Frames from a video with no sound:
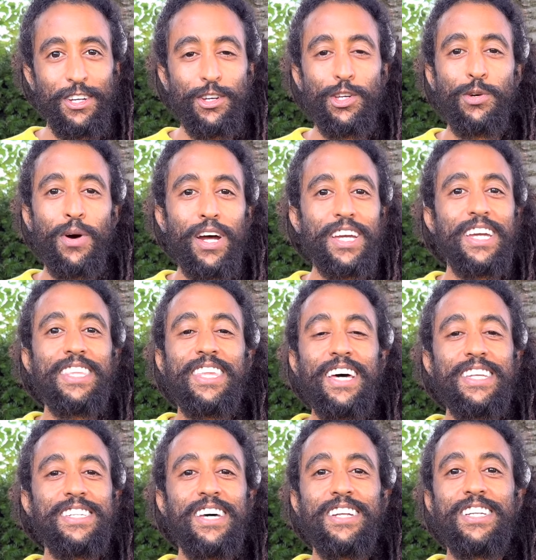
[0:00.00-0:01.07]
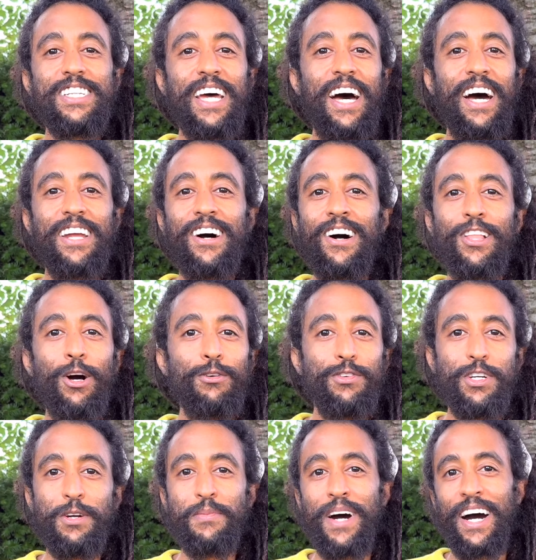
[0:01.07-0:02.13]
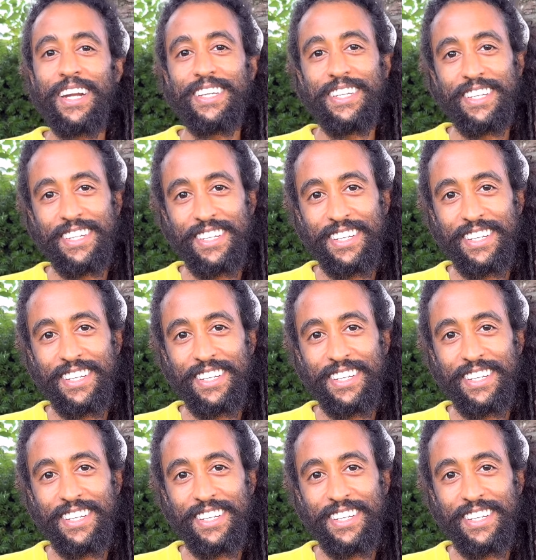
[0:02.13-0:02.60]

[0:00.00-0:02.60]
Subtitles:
You want to get that sunshine all over your body.